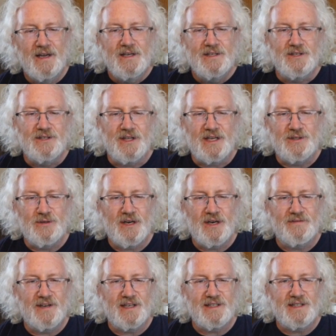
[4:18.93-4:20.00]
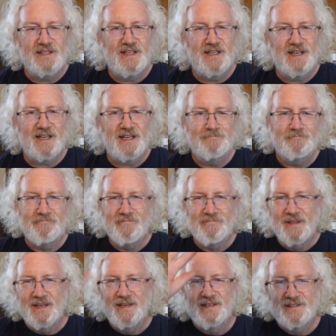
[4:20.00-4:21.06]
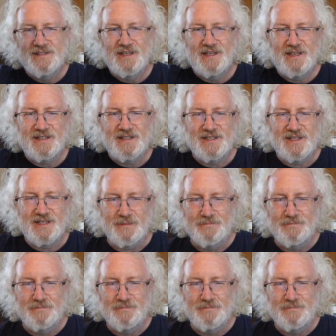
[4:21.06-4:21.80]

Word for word: So that's what I've got today. See you next time.